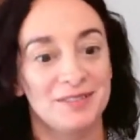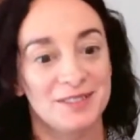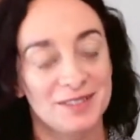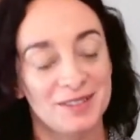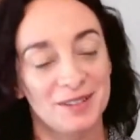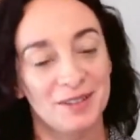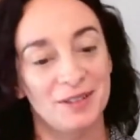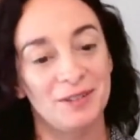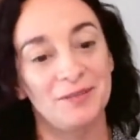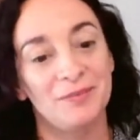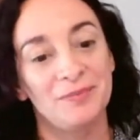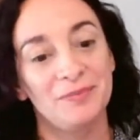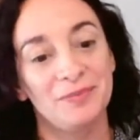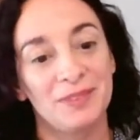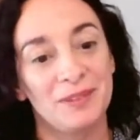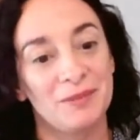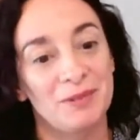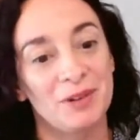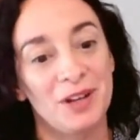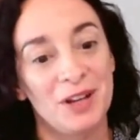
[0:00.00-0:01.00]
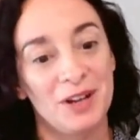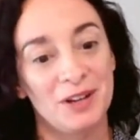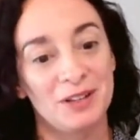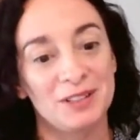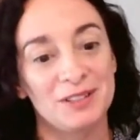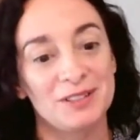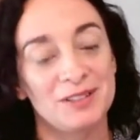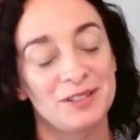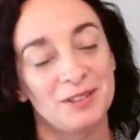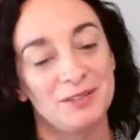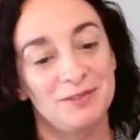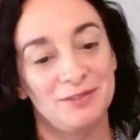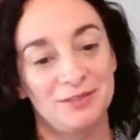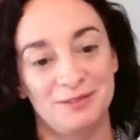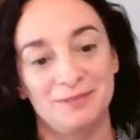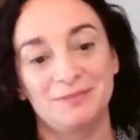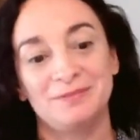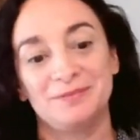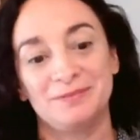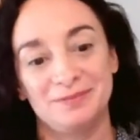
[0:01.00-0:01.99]
So we're here to serve.
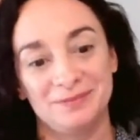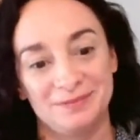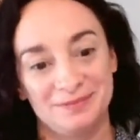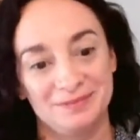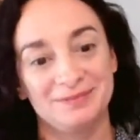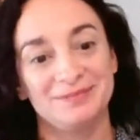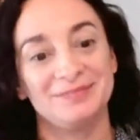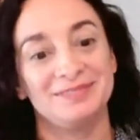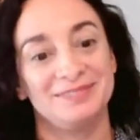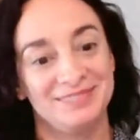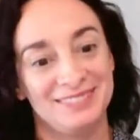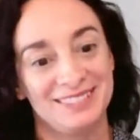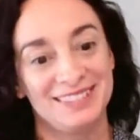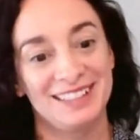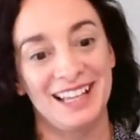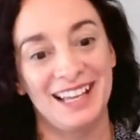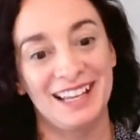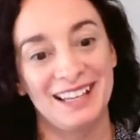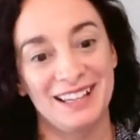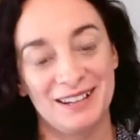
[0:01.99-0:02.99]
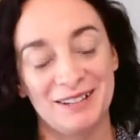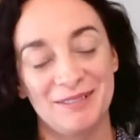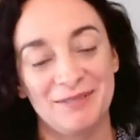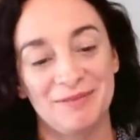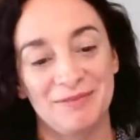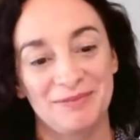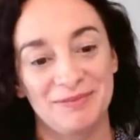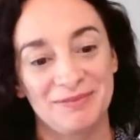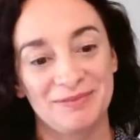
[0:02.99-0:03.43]
Thank you.